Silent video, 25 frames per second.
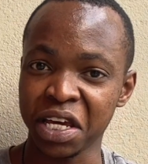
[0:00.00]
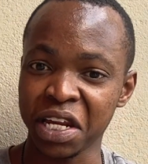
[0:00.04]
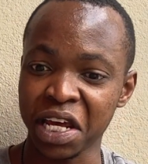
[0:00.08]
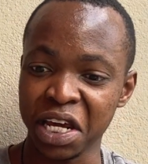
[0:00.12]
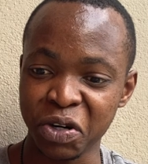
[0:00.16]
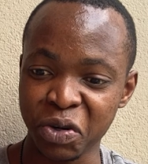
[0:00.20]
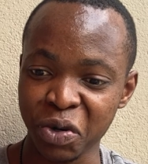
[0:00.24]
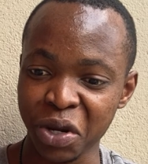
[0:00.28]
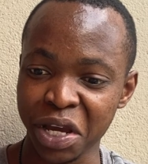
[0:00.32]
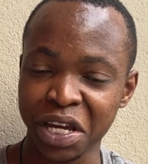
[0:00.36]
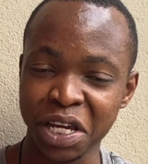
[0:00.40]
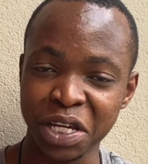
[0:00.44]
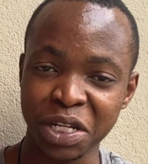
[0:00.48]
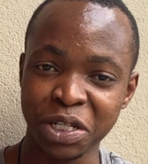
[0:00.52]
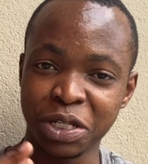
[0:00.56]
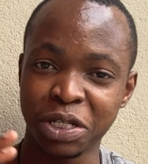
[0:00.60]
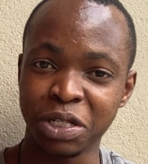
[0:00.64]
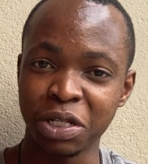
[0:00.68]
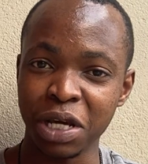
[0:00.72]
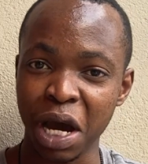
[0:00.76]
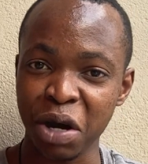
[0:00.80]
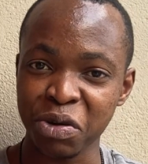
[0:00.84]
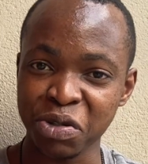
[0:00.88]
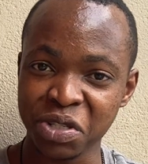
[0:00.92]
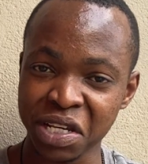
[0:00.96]
I drag it
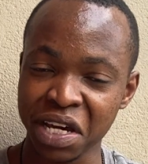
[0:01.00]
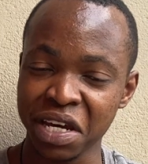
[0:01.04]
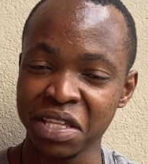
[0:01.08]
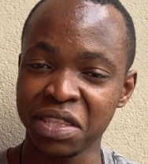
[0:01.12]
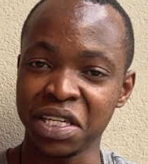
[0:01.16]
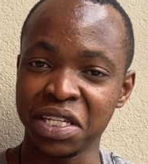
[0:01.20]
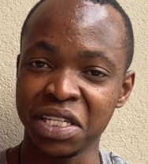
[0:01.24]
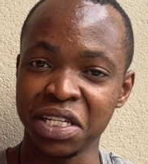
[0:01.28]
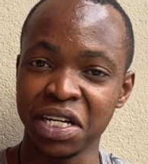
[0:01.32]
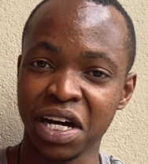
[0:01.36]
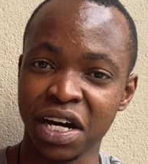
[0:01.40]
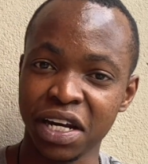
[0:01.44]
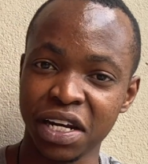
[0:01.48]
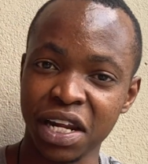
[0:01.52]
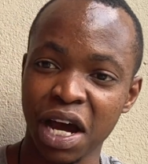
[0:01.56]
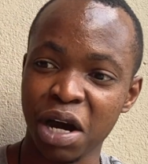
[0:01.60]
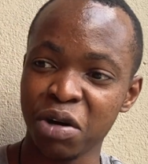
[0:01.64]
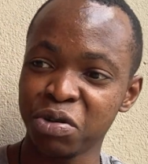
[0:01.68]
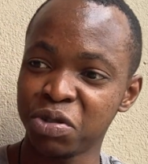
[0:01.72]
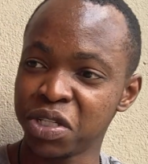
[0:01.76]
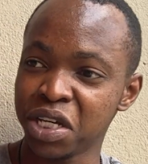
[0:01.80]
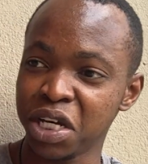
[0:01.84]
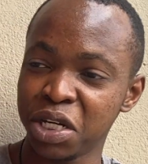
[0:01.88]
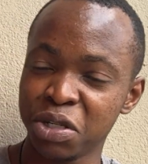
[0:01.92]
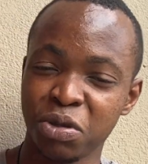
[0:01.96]
outside the yard,
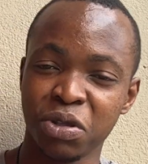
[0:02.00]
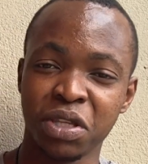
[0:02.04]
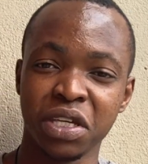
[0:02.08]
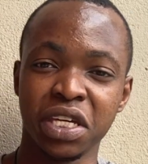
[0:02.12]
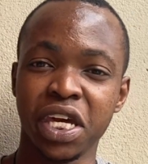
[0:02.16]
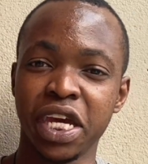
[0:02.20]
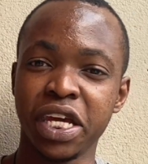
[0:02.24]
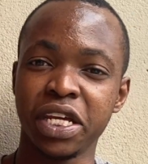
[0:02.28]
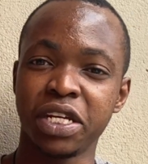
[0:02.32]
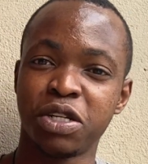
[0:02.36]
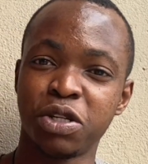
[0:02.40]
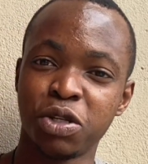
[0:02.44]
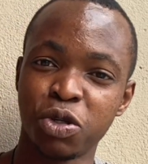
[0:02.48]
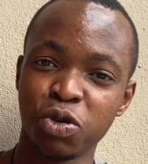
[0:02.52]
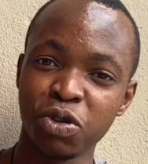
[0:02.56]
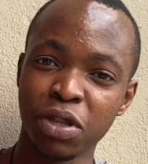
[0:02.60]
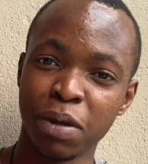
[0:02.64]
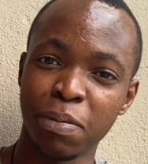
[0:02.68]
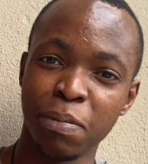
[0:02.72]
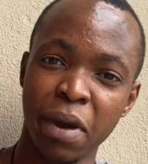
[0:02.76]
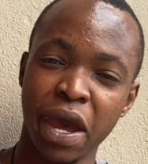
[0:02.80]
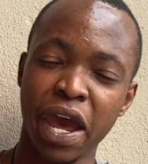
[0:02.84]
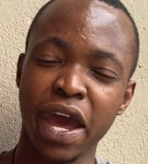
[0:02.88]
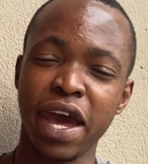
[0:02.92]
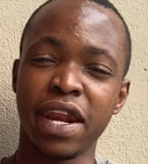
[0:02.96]
outside to the gate, to the
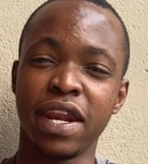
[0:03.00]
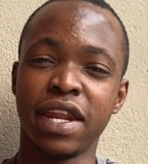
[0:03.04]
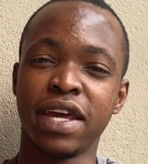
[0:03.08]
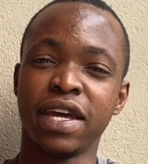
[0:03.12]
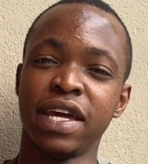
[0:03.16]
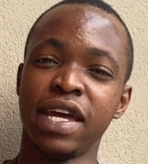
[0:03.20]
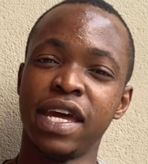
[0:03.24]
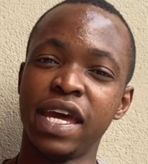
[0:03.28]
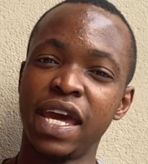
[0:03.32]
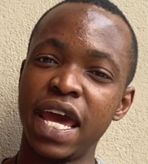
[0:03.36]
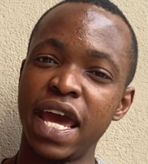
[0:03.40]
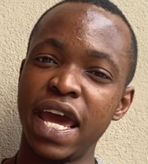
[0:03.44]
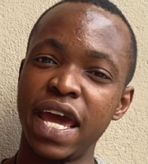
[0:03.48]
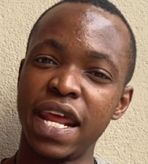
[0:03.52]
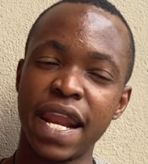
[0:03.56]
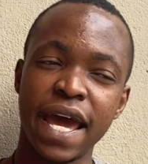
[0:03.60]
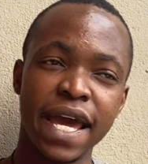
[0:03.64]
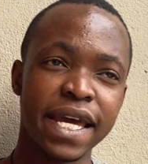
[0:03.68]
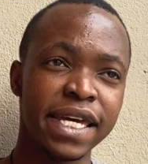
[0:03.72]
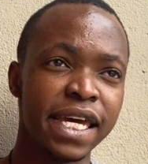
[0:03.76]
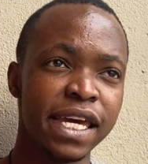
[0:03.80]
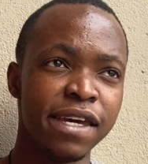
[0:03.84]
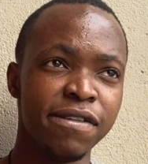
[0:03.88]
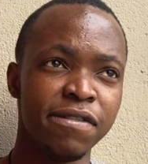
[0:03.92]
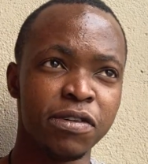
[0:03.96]
man, and I
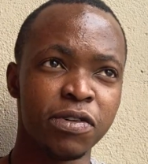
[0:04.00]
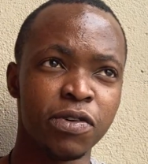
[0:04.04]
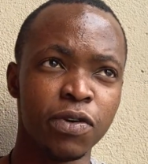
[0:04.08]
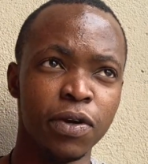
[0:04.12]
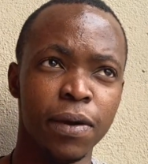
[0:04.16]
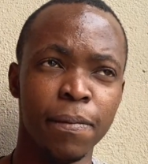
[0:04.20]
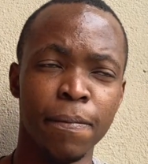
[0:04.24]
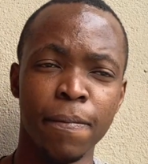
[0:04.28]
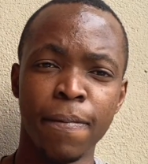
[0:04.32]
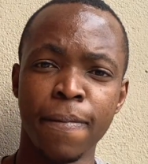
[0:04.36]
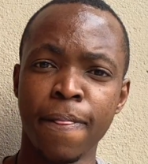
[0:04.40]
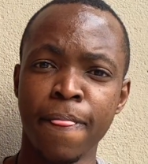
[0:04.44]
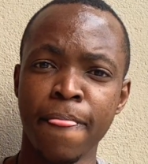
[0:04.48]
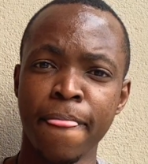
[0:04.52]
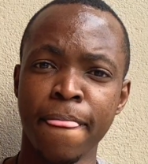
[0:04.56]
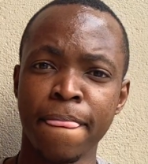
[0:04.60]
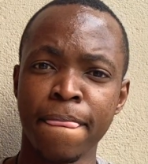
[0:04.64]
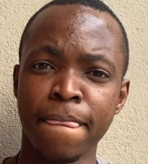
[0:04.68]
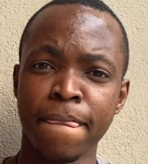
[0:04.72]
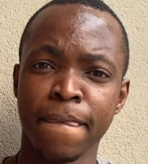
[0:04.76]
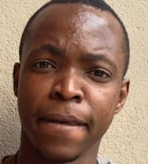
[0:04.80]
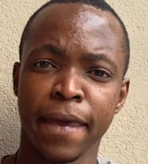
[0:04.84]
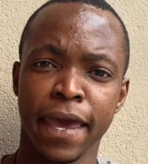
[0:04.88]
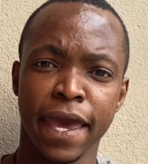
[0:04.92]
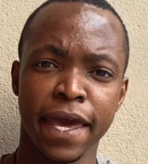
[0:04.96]
gave it to him.
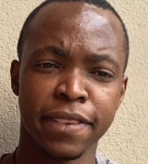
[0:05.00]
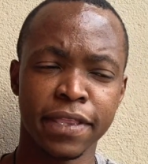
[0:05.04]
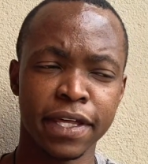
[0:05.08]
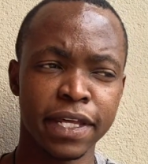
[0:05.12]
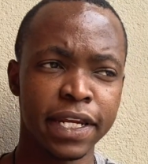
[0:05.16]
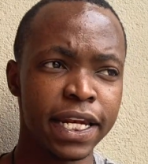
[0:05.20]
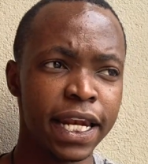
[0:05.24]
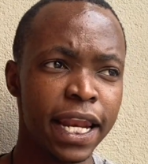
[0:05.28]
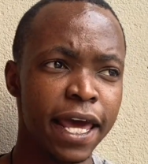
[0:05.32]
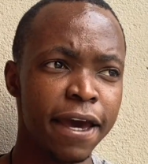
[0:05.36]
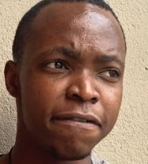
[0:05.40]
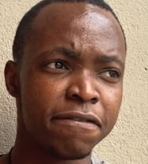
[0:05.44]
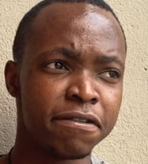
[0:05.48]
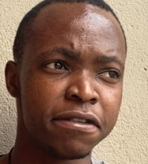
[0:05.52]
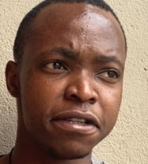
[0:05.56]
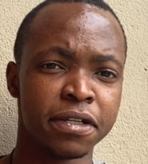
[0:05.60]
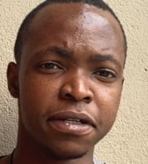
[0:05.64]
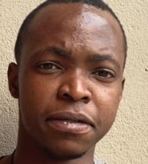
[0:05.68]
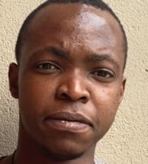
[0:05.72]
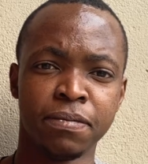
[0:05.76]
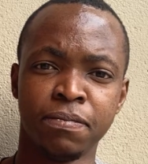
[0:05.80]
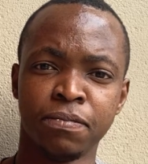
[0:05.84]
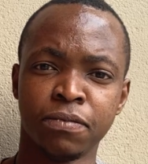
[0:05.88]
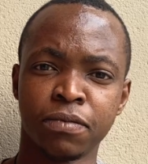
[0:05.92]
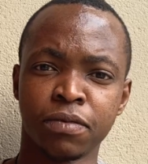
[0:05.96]
And then he left,
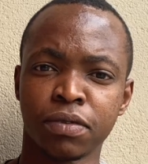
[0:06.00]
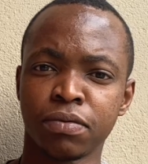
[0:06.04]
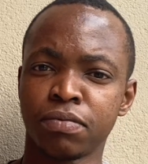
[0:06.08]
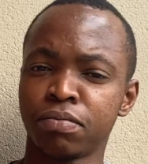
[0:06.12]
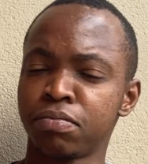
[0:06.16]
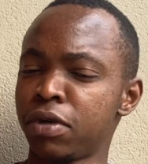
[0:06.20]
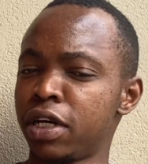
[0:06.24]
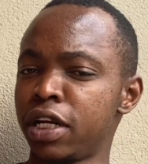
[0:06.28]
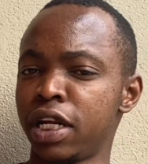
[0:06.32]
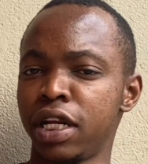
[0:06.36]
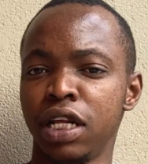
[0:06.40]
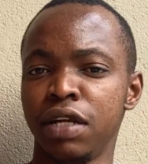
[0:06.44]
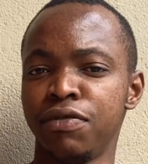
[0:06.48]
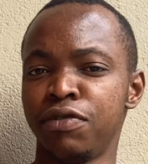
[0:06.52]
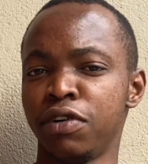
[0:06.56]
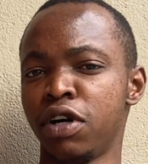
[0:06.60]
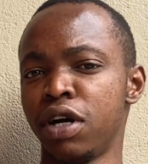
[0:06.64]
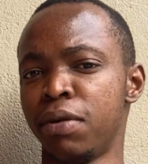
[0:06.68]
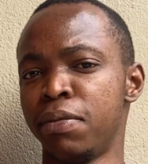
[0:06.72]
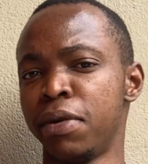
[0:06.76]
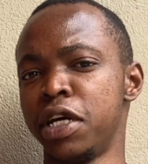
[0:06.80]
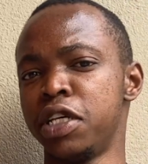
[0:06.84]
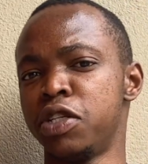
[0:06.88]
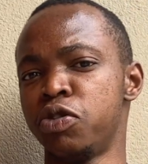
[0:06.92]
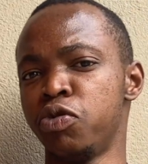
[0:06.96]
and I never got
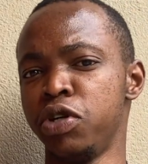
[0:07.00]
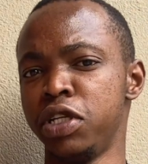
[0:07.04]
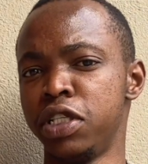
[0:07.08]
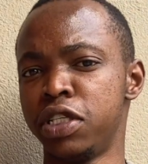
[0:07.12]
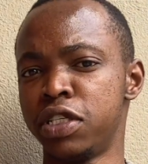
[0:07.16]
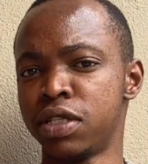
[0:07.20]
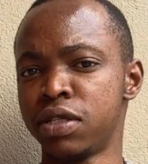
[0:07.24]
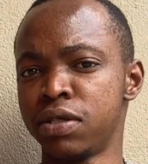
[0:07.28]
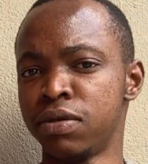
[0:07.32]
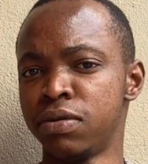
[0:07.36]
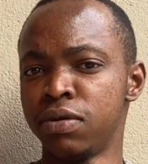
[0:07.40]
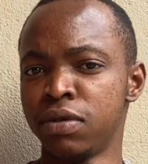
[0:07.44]
my sweets.